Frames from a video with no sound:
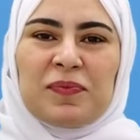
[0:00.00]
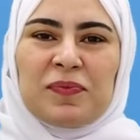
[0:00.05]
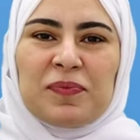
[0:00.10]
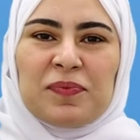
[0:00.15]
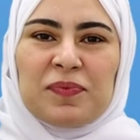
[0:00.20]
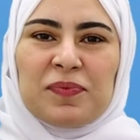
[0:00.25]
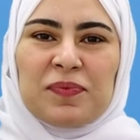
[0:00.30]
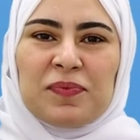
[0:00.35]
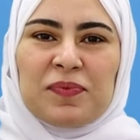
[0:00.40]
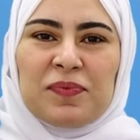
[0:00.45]

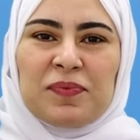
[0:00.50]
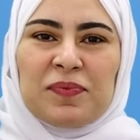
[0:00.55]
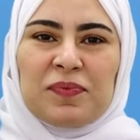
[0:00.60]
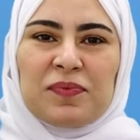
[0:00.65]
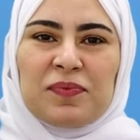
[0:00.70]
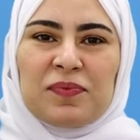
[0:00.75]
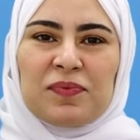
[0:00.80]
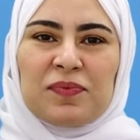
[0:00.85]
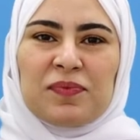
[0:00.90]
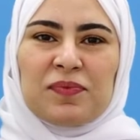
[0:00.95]
How to use
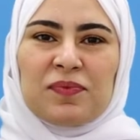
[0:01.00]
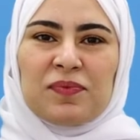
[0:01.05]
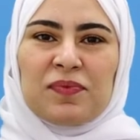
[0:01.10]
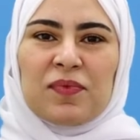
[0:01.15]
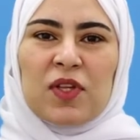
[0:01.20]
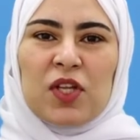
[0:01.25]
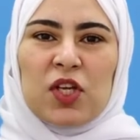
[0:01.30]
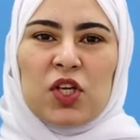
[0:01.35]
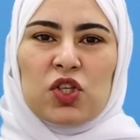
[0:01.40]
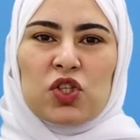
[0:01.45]
be able
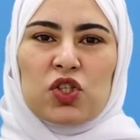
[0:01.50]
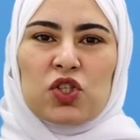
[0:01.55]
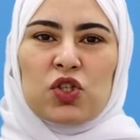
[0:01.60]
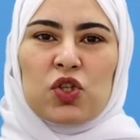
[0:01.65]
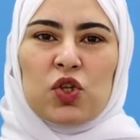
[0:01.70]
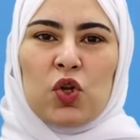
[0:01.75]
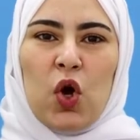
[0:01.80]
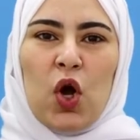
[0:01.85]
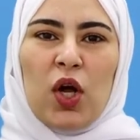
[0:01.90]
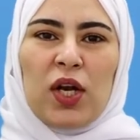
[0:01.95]
to in
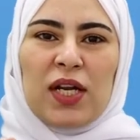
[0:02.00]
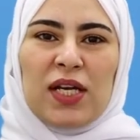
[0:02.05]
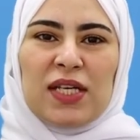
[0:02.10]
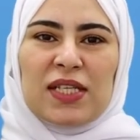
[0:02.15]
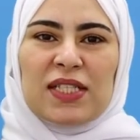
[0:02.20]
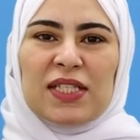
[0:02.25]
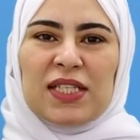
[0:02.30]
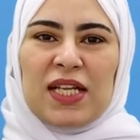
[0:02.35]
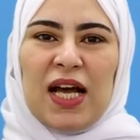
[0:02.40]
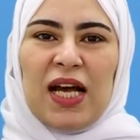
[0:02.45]
past
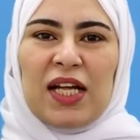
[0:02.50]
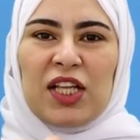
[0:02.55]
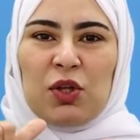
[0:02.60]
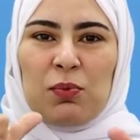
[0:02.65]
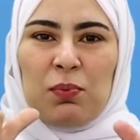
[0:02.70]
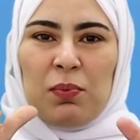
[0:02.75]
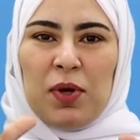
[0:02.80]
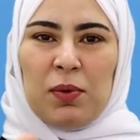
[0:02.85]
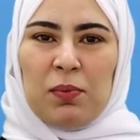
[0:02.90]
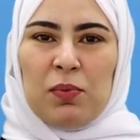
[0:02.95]
perfect.
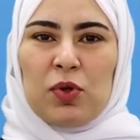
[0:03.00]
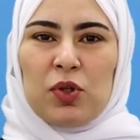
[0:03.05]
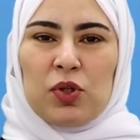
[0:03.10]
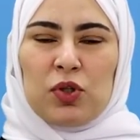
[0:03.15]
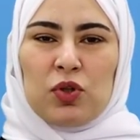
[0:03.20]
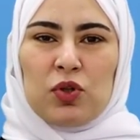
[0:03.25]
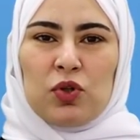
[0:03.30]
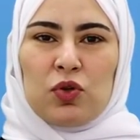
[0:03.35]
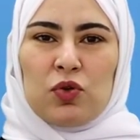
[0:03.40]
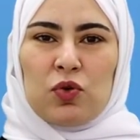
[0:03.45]
Here is
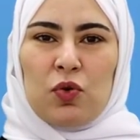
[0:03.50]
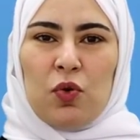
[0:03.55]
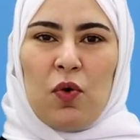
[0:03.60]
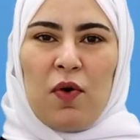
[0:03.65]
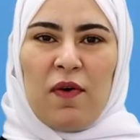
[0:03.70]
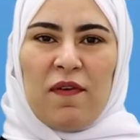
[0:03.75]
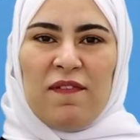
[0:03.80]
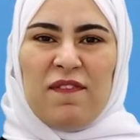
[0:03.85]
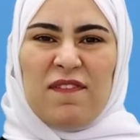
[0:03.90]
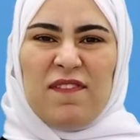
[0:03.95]
the
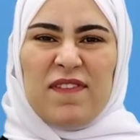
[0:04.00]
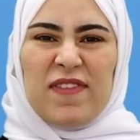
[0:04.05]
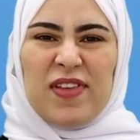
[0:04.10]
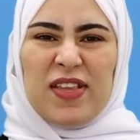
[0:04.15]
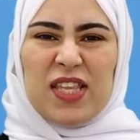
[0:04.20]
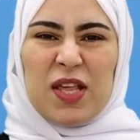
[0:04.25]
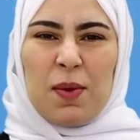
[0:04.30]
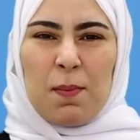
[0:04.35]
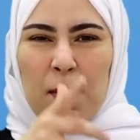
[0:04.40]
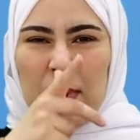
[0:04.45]
rule.
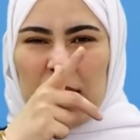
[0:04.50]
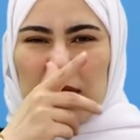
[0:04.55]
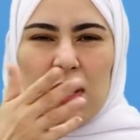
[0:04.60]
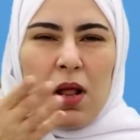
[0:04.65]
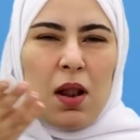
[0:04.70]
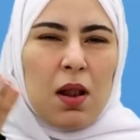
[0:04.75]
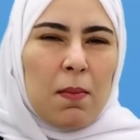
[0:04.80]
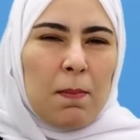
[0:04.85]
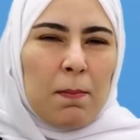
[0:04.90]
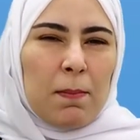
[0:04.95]

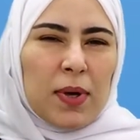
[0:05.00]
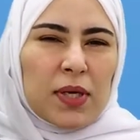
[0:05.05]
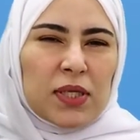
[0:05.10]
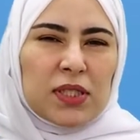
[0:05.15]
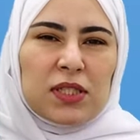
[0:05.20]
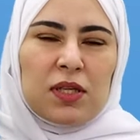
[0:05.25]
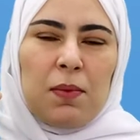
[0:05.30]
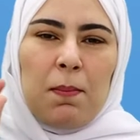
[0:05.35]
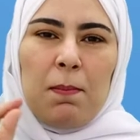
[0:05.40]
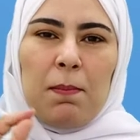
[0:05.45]

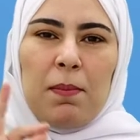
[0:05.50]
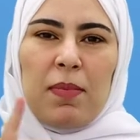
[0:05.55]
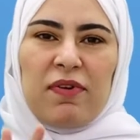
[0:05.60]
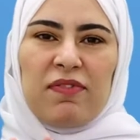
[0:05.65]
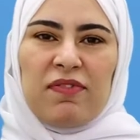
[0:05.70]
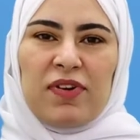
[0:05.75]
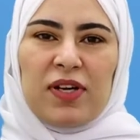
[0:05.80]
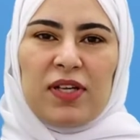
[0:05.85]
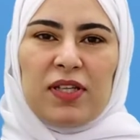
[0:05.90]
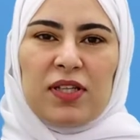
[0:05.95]
Had
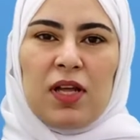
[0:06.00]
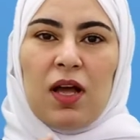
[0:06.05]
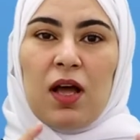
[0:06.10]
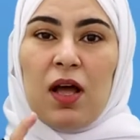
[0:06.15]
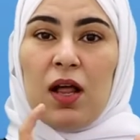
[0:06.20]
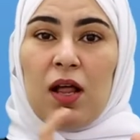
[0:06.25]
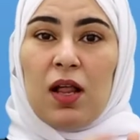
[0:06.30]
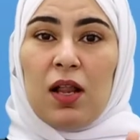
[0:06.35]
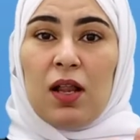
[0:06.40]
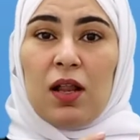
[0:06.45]
been
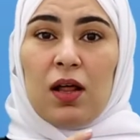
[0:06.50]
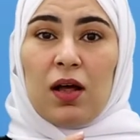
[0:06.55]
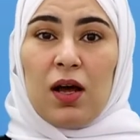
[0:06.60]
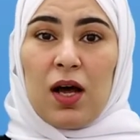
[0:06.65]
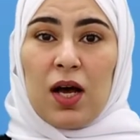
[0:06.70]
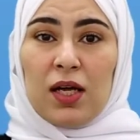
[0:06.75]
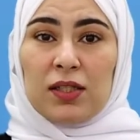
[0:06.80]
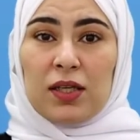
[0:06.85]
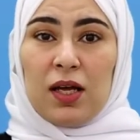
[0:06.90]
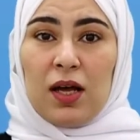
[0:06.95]

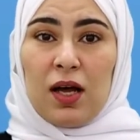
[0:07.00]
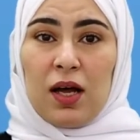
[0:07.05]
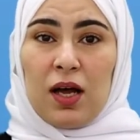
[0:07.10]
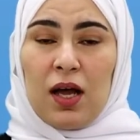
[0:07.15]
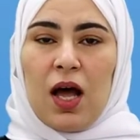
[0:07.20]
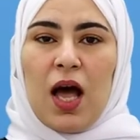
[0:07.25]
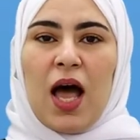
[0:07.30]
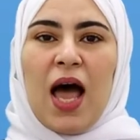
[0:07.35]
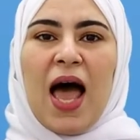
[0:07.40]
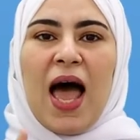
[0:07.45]
plus
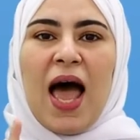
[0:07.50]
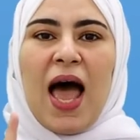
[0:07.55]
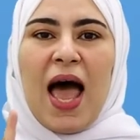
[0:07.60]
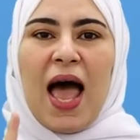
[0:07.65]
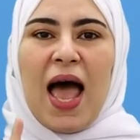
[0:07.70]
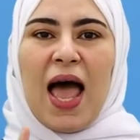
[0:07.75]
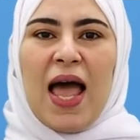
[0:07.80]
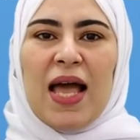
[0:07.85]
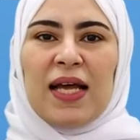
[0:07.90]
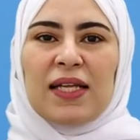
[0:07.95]

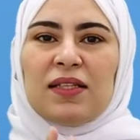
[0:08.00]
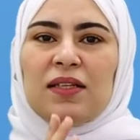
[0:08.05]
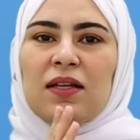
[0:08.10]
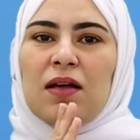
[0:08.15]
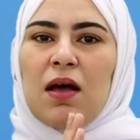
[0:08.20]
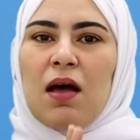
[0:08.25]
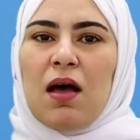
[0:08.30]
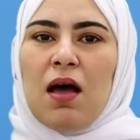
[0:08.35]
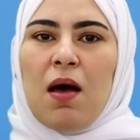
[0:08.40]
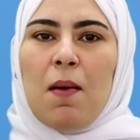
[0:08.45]

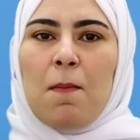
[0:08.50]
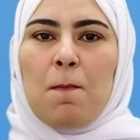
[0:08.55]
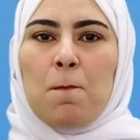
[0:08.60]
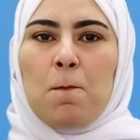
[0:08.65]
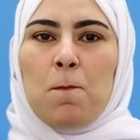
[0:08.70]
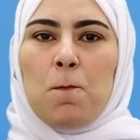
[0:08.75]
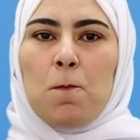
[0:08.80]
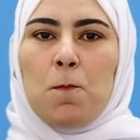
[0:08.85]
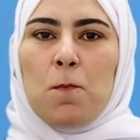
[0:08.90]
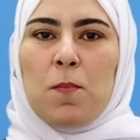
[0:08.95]
able to.
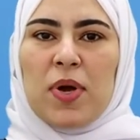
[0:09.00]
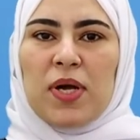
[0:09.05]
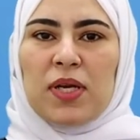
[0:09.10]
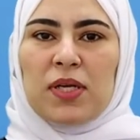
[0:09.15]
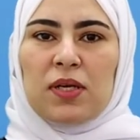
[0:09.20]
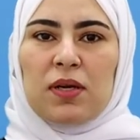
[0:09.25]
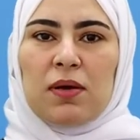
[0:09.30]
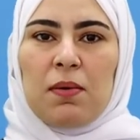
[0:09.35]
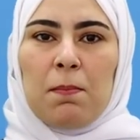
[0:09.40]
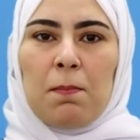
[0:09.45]

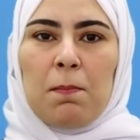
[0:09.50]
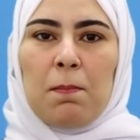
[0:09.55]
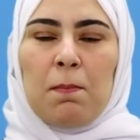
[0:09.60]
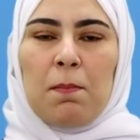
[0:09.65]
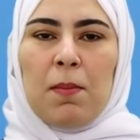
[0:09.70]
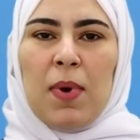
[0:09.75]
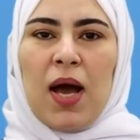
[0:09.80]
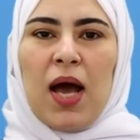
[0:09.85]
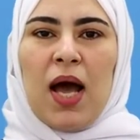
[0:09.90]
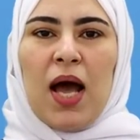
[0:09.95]
Here's an
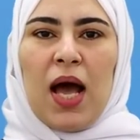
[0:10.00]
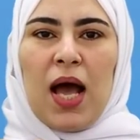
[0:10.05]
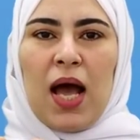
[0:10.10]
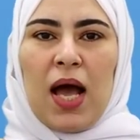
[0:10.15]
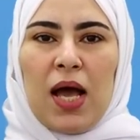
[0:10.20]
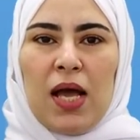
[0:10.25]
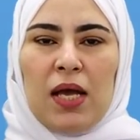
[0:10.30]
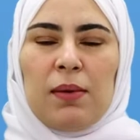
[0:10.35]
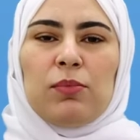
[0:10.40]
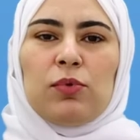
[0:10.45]
example.
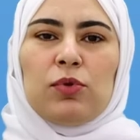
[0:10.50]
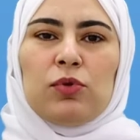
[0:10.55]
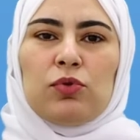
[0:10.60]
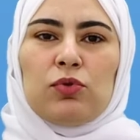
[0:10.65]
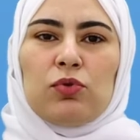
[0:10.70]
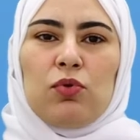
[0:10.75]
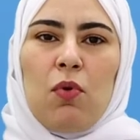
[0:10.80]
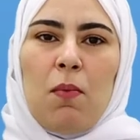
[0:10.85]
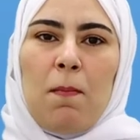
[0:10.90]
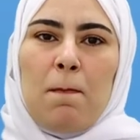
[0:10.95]

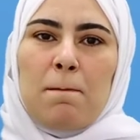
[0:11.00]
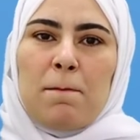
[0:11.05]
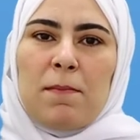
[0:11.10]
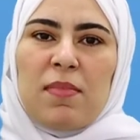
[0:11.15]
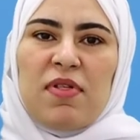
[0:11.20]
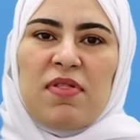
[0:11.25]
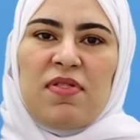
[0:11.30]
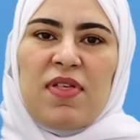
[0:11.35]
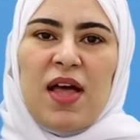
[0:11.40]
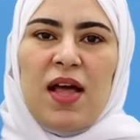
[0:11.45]

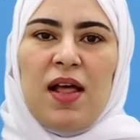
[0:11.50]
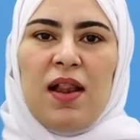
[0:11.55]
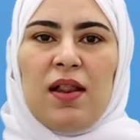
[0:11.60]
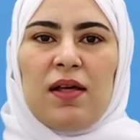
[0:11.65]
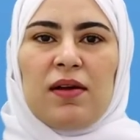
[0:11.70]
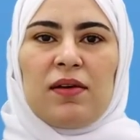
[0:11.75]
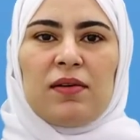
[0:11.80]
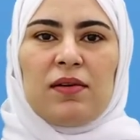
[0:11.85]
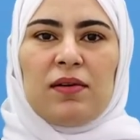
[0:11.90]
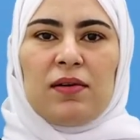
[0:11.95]
He had
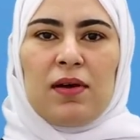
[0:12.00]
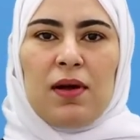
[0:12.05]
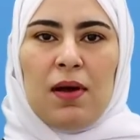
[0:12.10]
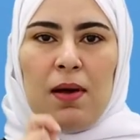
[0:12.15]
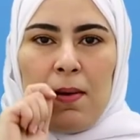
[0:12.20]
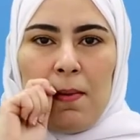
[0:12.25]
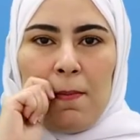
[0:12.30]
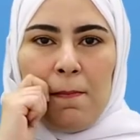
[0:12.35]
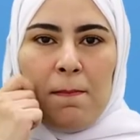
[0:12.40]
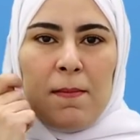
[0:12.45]
been
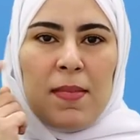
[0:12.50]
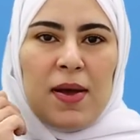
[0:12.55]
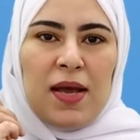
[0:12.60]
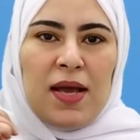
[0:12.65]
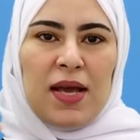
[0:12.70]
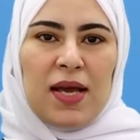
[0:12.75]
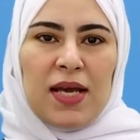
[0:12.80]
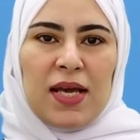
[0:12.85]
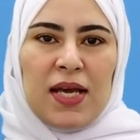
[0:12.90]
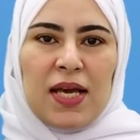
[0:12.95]
able to
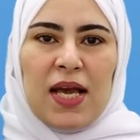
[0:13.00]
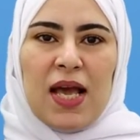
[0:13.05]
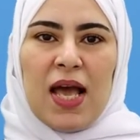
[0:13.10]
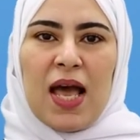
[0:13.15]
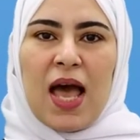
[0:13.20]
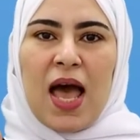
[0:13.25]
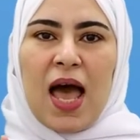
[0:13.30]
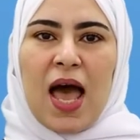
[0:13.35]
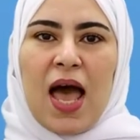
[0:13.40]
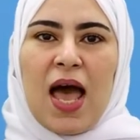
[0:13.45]
finish the
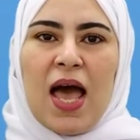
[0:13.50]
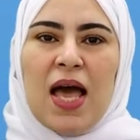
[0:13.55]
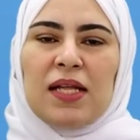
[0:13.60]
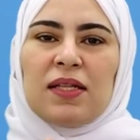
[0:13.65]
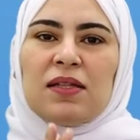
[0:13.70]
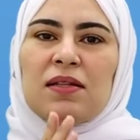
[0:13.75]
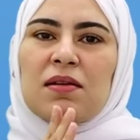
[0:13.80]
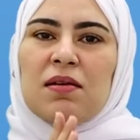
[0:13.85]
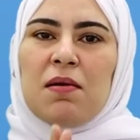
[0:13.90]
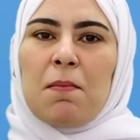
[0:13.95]

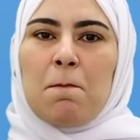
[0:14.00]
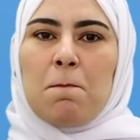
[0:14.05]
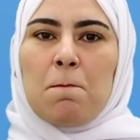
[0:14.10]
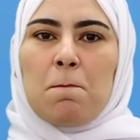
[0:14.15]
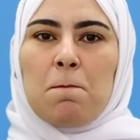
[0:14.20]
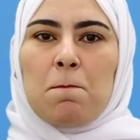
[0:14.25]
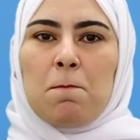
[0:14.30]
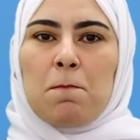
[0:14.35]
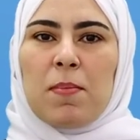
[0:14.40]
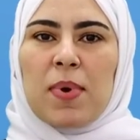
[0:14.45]
exam
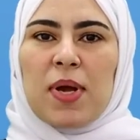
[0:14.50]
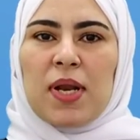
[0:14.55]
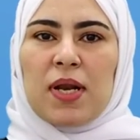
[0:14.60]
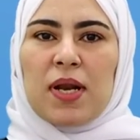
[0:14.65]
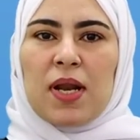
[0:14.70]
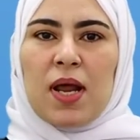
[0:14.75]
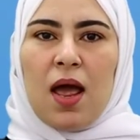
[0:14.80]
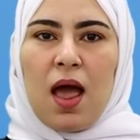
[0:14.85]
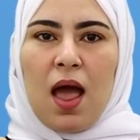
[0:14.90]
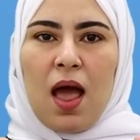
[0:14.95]
in
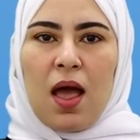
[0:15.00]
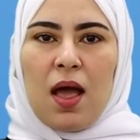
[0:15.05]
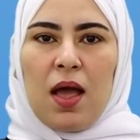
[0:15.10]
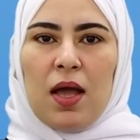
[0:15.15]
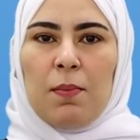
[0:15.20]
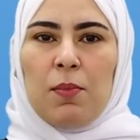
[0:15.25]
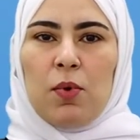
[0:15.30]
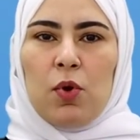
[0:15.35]
an hour.